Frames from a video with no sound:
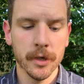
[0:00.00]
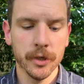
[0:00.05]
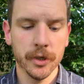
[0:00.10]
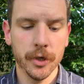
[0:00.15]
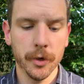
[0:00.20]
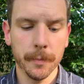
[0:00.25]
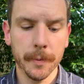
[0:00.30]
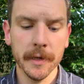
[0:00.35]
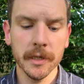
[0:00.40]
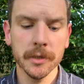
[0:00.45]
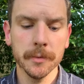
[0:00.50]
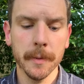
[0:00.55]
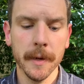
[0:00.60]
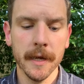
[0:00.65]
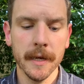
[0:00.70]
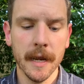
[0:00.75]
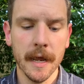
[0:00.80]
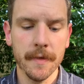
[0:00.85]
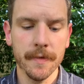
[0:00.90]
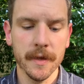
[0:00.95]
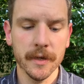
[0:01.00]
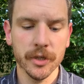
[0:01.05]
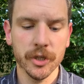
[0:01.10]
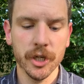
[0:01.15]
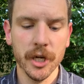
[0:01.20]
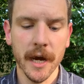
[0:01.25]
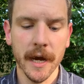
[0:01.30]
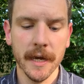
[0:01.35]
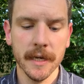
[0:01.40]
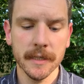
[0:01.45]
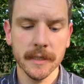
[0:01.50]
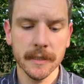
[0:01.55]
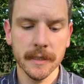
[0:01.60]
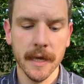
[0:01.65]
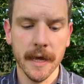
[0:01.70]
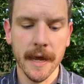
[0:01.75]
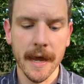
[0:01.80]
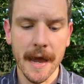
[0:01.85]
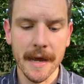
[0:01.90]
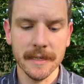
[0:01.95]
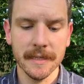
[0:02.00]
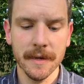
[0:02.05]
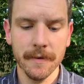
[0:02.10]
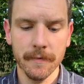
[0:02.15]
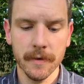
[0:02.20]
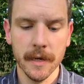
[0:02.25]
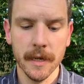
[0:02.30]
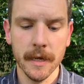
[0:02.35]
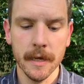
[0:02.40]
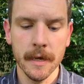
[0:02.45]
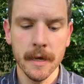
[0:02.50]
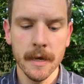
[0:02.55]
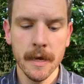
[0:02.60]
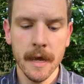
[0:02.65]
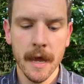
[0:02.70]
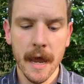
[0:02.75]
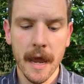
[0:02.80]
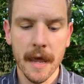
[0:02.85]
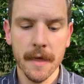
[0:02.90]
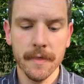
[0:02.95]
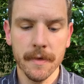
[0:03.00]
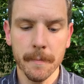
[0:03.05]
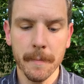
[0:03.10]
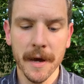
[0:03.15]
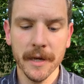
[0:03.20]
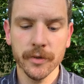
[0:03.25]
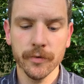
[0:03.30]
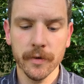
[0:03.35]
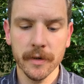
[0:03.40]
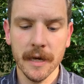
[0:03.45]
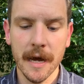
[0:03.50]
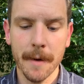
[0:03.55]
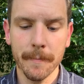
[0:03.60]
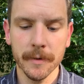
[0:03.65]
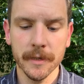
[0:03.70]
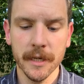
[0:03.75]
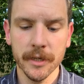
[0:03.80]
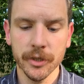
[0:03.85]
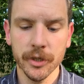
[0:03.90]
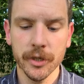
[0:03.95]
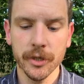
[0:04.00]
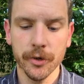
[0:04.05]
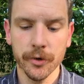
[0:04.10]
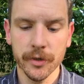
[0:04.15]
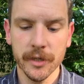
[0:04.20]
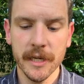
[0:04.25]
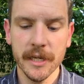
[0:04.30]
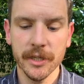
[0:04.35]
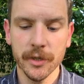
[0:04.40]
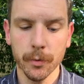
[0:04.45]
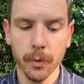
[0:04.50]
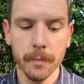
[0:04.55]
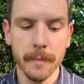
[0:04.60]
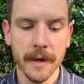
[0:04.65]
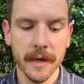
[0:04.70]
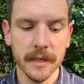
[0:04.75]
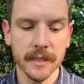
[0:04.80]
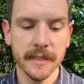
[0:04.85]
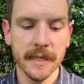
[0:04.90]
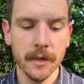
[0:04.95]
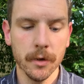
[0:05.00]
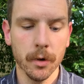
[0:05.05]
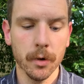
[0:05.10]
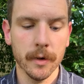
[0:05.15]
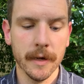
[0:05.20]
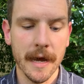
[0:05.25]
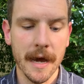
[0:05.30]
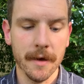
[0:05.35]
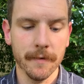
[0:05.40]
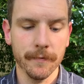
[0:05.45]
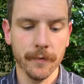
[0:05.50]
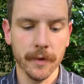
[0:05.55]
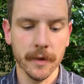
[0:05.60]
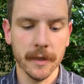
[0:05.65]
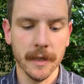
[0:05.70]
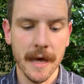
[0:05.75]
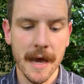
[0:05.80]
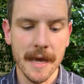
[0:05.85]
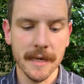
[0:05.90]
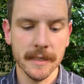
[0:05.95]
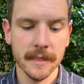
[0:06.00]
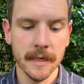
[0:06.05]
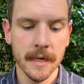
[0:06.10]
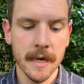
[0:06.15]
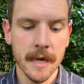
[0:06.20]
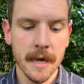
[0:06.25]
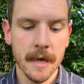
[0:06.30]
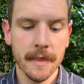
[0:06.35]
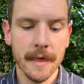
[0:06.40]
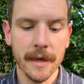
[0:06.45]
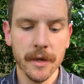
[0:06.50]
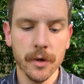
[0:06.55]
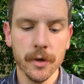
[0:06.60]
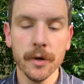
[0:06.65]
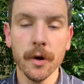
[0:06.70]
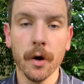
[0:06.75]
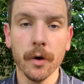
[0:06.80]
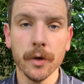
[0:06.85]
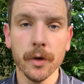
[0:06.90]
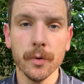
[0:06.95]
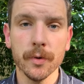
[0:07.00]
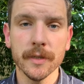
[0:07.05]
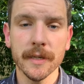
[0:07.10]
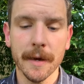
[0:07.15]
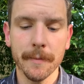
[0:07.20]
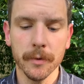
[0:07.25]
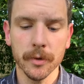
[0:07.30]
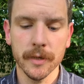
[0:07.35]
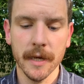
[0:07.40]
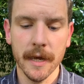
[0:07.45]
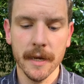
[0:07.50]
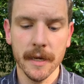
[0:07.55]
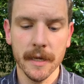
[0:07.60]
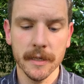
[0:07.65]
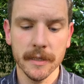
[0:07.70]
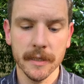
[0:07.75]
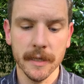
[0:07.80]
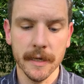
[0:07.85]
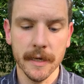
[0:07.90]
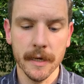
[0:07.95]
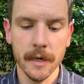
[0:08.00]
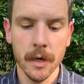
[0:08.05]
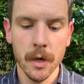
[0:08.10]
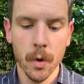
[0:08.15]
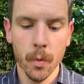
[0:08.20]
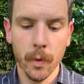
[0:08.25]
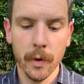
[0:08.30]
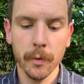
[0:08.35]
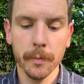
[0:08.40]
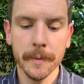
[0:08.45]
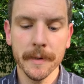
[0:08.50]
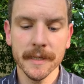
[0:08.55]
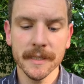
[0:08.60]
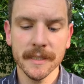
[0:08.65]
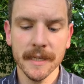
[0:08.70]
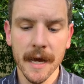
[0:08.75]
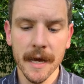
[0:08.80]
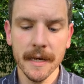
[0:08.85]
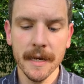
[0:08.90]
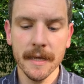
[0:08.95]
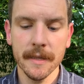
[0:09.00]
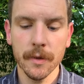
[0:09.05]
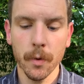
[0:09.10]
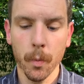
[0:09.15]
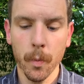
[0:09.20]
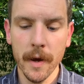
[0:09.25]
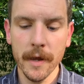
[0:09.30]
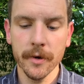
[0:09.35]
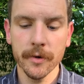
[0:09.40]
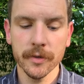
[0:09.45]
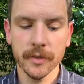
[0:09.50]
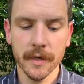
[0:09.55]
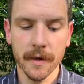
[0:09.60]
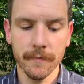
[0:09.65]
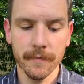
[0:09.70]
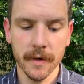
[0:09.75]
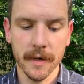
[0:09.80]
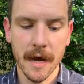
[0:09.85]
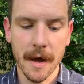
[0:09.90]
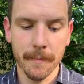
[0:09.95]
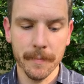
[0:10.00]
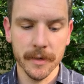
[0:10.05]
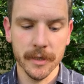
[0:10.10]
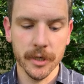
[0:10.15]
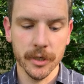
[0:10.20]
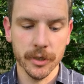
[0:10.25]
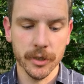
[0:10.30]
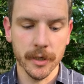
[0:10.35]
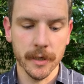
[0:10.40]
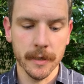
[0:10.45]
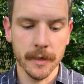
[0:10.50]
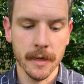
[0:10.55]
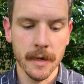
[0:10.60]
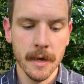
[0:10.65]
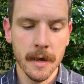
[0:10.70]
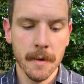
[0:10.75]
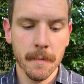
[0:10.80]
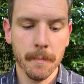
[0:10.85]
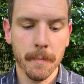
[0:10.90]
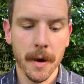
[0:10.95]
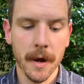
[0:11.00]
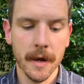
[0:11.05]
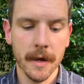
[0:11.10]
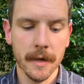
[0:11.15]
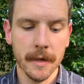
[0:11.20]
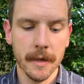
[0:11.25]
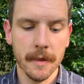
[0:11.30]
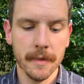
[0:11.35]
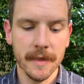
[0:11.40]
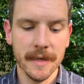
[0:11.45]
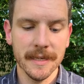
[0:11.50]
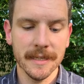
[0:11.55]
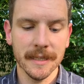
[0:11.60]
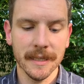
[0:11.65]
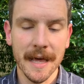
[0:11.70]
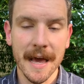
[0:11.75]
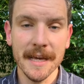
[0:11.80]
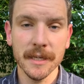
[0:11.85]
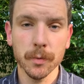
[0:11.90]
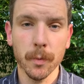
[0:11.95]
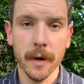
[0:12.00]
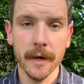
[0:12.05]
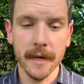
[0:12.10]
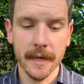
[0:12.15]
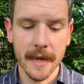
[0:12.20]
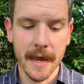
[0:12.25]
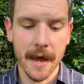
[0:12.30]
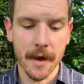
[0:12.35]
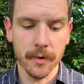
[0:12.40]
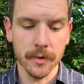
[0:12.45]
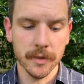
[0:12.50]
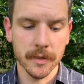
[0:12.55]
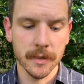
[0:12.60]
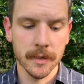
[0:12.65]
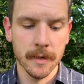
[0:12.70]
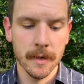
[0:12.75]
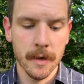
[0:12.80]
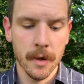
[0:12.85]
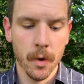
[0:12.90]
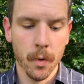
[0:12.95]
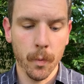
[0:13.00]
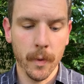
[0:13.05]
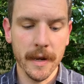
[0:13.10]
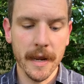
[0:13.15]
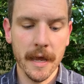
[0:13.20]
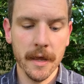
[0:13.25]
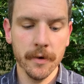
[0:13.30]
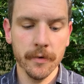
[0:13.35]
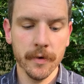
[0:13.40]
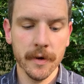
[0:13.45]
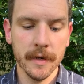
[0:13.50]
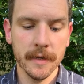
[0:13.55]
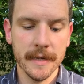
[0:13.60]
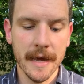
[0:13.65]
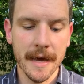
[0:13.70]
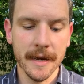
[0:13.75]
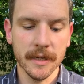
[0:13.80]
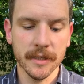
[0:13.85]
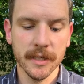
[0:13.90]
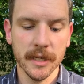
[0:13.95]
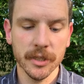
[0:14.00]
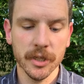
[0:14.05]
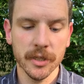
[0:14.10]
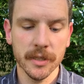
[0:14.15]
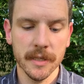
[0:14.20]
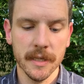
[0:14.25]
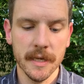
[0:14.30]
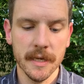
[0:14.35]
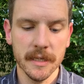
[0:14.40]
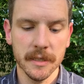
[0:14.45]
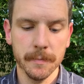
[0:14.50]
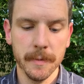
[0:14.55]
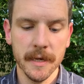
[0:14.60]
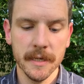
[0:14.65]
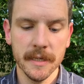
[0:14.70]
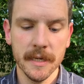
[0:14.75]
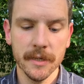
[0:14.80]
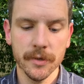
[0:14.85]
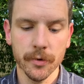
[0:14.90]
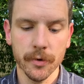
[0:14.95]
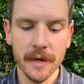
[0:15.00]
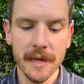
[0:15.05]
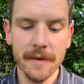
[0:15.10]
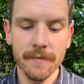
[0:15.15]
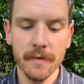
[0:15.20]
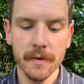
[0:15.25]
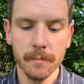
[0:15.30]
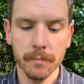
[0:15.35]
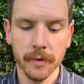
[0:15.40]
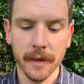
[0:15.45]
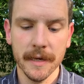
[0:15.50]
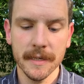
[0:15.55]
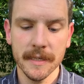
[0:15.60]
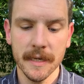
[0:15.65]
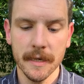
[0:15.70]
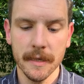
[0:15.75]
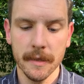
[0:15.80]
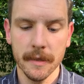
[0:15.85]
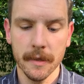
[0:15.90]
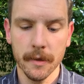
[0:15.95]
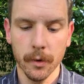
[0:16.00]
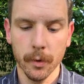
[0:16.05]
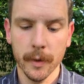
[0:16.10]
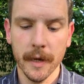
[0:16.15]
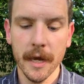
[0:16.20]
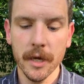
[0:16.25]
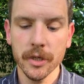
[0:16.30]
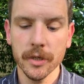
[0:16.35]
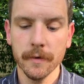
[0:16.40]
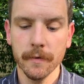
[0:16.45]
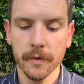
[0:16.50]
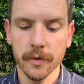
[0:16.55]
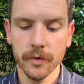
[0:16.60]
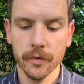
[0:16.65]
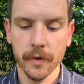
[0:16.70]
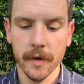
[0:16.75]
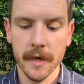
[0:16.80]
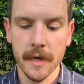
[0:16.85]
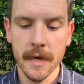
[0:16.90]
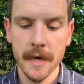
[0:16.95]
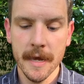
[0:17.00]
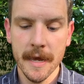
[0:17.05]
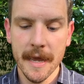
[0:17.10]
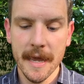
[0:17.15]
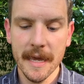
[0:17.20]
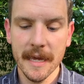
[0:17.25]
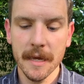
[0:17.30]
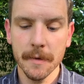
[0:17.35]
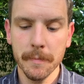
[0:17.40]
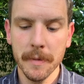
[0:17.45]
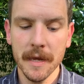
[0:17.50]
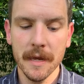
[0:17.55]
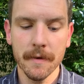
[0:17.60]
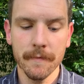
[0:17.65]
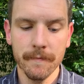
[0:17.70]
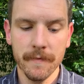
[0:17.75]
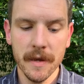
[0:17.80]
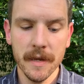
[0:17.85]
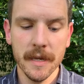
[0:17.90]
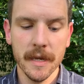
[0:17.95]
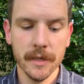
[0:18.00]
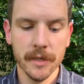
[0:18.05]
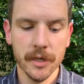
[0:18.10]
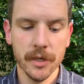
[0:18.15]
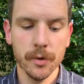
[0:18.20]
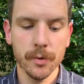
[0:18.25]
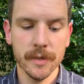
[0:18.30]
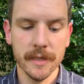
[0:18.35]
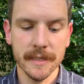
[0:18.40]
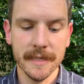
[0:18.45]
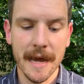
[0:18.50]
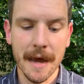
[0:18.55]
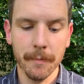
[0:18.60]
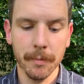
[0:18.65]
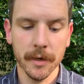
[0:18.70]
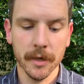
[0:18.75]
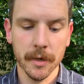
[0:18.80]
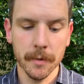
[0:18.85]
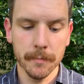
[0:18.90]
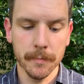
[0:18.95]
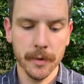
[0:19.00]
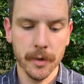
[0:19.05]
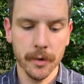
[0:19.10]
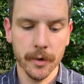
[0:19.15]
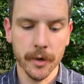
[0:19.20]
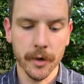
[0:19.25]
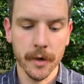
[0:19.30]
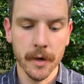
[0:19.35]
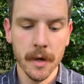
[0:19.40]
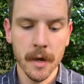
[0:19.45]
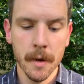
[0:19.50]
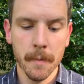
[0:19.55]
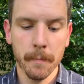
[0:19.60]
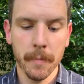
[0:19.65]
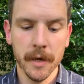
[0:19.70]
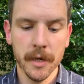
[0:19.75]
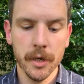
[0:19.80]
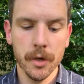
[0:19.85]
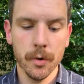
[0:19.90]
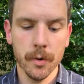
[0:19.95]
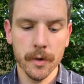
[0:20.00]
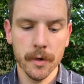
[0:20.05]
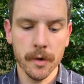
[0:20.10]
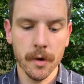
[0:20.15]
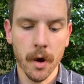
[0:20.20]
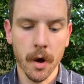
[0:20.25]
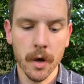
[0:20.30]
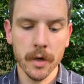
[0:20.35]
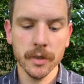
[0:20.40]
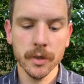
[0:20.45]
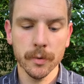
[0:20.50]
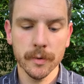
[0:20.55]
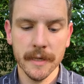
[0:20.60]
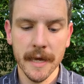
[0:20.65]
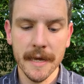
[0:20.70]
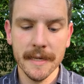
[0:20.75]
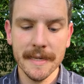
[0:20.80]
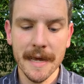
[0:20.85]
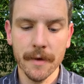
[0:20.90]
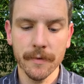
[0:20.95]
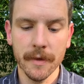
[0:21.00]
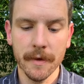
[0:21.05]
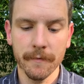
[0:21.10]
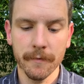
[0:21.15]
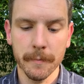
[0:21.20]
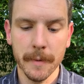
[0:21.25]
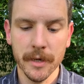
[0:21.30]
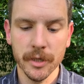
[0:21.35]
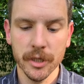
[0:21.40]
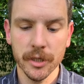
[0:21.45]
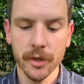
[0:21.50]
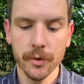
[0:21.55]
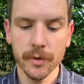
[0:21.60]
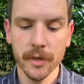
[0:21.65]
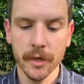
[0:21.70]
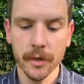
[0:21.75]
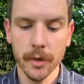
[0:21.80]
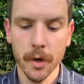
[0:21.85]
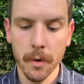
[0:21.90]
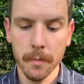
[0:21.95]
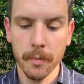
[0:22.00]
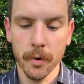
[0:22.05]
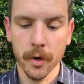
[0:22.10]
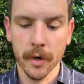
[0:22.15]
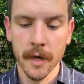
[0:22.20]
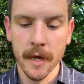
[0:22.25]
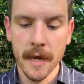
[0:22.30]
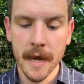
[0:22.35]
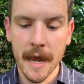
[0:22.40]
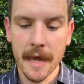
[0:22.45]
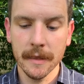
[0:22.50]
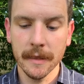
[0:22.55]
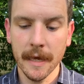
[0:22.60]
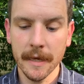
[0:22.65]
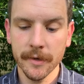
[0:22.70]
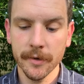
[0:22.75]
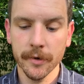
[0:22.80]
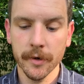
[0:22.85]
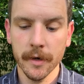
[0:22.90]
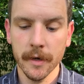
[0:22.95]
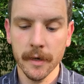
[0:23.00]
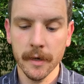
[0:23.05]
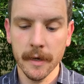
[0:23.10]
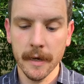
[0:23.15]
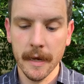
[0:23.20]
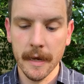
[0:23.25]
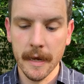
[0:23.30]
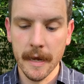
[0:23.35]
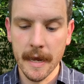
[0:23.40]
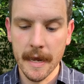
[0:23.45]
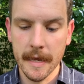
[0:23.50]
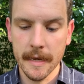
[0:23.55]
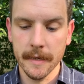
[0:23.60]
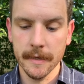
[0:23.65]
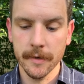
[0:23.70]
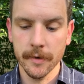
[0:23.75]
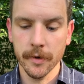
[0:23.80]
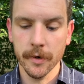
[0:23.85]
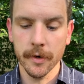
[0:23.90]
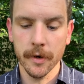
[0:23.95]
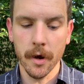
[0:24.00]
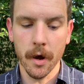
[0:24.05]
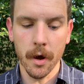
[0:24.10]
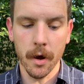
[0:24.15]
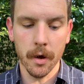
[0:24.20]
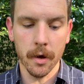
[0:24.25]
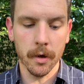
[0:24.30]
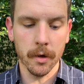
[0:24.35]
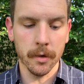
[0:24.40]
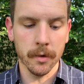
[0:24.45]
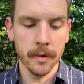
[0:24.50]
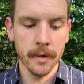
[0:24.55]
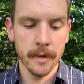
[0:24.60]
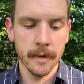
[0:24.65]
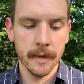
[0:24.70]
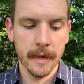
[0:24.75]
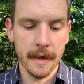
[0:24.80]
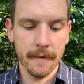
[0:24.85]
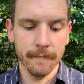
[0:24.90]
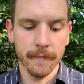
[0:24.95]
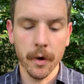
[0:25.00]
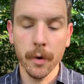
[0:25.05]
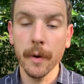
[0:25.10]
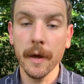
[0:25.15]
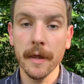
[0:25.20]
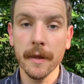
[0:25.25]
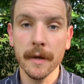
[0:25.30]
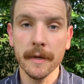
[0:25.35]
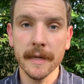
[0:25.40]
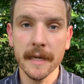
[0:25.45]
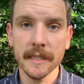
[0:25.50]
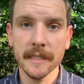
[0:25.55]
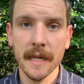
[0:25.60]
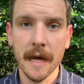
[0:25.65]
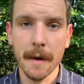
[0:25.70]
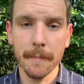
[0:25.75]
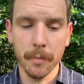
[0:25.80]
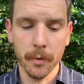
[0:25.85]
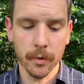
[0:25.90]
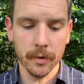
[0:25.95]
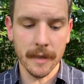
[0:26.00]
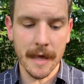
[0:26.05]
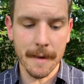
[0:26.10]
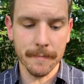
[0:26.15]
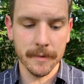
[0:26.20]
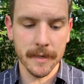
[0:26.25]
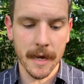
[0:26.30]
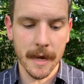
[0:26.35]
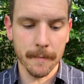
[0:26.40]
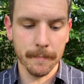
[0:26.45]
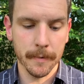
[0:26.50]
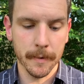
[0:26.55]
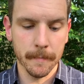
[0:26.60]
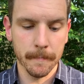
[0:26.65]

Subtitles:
To participate in this GIS Day activity and the MyTree competition, your teacher will make a single account for the class that you can all use simultaneously. We will be deciding the winners of the competition by these class-wide accounts. When entering data such as the species or even placing the location of the tree, it can be convenient to use a tablet computer, but you can also take down the information using a notebook and later enter all info in a desktop or laptop.